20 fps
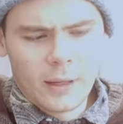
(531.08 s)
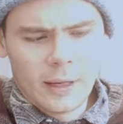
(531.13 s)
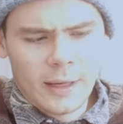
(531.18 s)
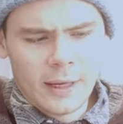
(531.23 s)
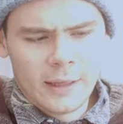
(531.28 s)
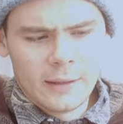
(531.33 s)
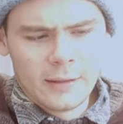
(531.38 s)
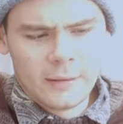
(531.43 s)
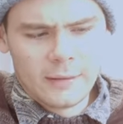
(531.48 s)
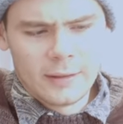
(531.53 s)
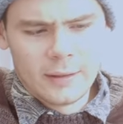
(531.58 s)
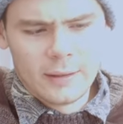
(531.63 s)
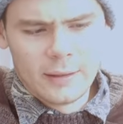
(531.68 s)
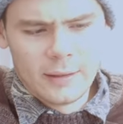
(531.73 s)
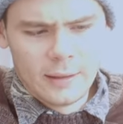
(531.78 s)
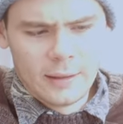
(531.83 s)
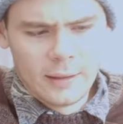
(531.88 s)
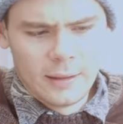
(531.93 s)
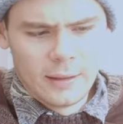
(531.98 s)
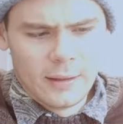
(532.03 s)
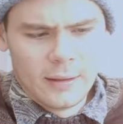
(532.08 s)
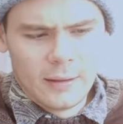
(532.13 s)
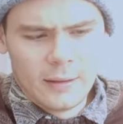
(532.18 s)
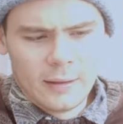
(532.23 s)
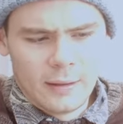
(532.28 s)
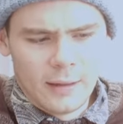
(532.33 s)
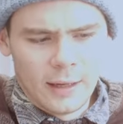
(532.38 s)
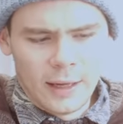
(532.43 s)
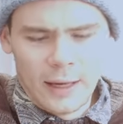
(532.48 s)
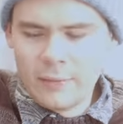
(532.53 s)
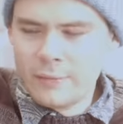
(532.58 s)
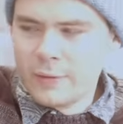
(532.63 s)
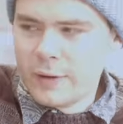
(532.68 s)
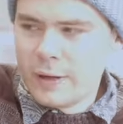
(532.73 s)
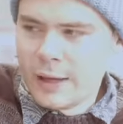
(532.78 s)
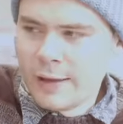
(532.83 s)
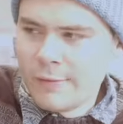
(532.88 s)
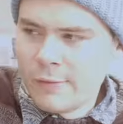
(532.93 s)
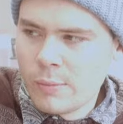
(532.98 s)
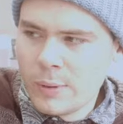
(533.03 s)
And I
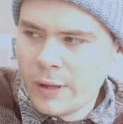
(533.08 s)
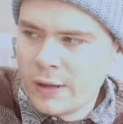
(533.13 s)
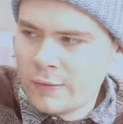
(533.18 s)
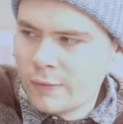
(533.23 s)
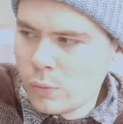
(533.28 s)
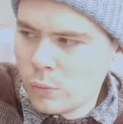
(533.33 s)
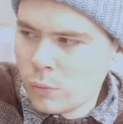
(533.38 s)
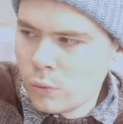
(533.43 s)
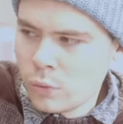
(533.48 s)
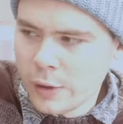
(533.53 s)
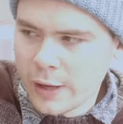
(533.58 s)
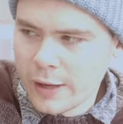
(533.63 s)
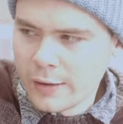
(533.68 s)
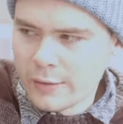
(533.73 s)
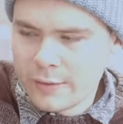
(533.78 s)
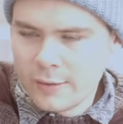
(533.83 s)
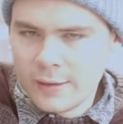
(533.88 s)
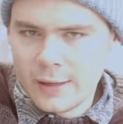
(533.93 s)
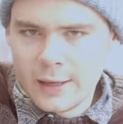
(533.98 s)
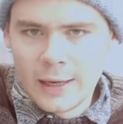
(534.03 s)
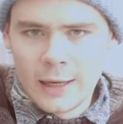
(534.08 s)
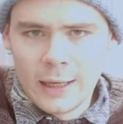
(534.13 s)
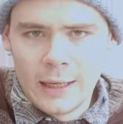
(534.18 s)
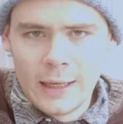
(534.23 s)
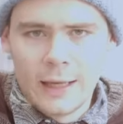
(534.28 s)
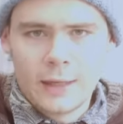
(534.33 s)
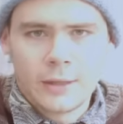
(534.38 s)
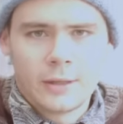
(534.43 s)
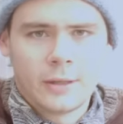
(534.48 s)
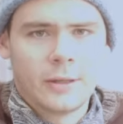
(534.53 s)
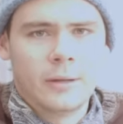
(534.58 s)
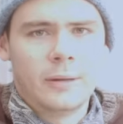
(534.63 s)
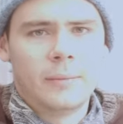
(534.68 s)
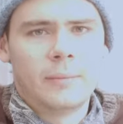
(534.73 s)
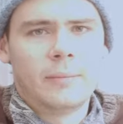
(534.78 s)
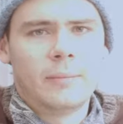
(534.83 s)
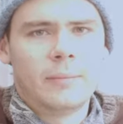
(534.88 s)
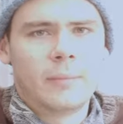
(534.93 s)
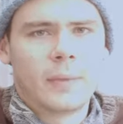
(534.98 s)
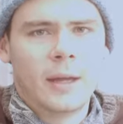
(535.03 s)
have a bit of a walking stick collection
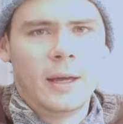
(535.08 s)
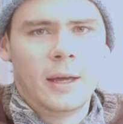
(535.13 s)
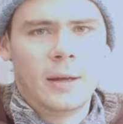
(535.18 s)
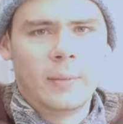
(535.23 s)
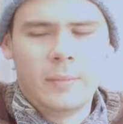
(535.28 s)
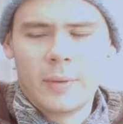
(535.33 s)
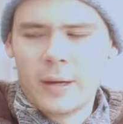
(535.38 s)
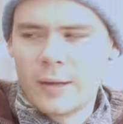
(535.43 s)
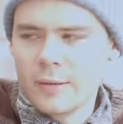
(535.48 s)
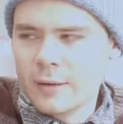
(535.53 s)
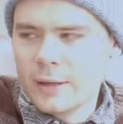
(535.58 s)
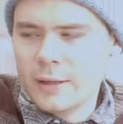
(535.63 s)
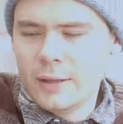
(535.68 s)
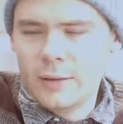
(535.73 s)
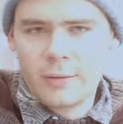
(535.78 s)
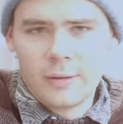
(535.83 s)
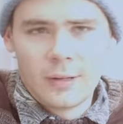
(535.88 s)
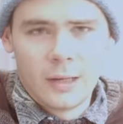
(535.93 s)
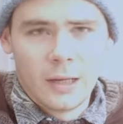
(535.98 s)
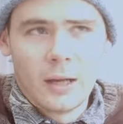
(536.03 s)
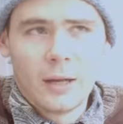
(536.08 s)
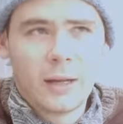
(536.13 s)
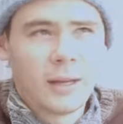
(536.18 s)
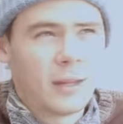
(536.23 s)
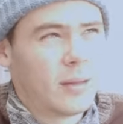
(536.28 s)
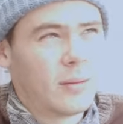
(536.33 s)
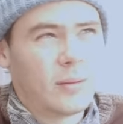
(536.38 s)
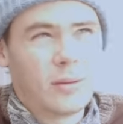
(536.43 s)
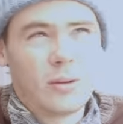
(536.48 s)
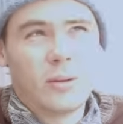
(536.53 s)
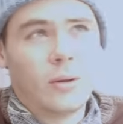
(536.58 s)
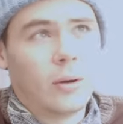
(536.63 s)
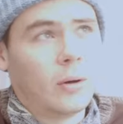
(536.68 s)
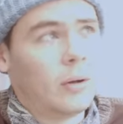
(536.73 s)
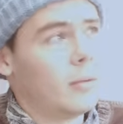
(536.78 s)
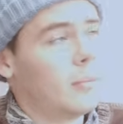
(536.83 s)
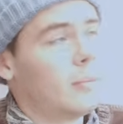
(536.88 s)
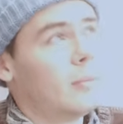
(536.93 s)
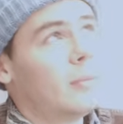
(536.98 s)
because I used to like them. God.